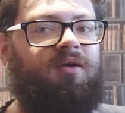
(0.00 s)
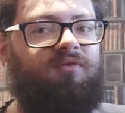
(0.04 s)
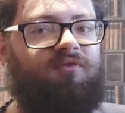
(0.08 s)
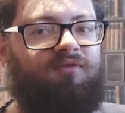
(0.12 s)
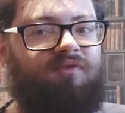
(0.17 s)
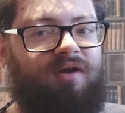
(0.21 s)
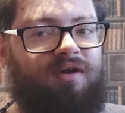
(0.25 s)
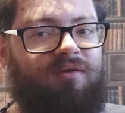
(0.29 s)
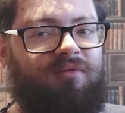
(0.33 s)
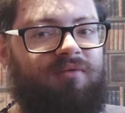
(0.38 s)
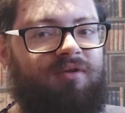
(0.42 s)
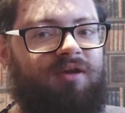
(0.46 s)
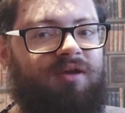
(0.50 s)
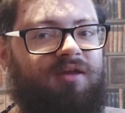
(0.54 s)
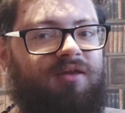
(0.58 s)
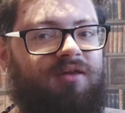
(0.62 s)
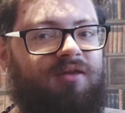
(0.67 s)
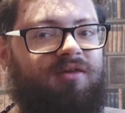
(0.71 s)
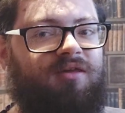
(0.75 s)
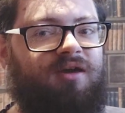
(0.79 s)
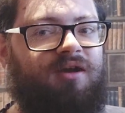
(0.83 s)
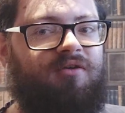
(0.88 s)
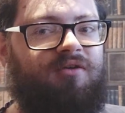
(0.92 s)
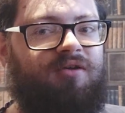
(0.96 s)
Found it in a
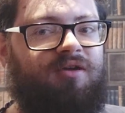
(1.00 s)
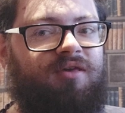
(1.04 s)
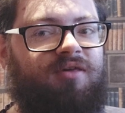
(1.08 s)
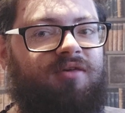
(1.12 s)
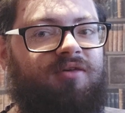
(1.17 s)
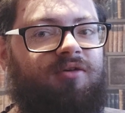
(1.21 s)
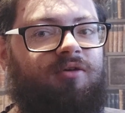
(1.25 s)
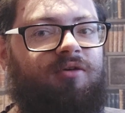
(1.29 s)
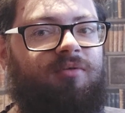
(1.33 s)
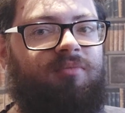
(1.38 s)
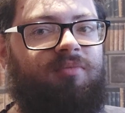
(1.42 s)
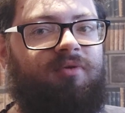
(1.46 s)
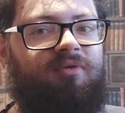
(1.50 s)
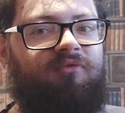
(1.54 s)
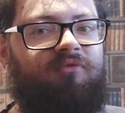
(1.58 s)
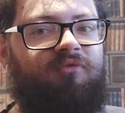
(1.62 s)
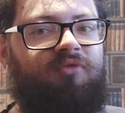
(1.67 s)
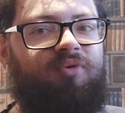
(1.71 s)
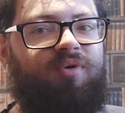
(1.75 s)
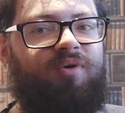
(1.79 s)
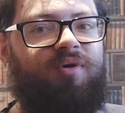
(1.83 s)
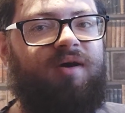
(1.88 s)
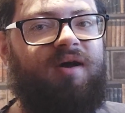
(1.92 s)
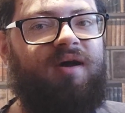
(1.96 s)
charity shop
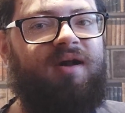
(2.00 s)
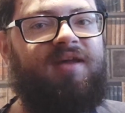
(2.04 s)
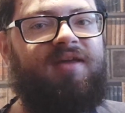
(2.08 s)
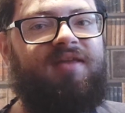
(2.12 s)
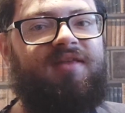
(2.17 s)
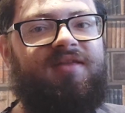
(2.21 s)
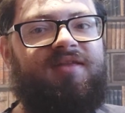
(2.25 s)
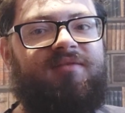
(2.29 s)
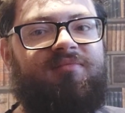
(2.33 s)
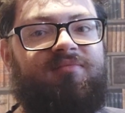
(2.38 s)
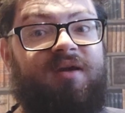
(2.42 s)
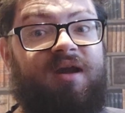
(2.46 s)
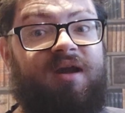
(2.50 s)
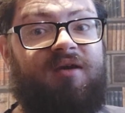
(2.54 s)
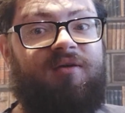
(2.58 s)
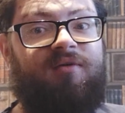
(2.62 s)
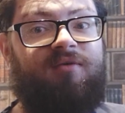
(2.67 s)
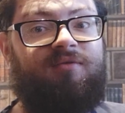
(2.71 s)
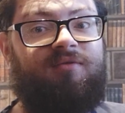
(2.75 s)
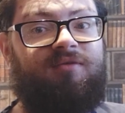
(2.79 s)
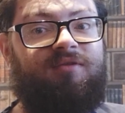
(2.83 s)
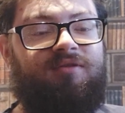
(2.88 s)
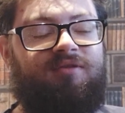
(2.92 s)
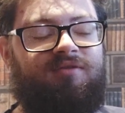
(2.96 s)
for
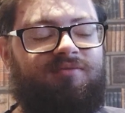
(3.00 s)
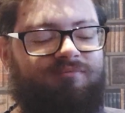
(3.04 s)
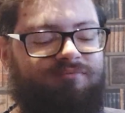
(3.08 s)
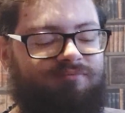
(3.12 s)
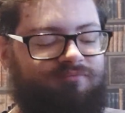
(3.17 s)
£8.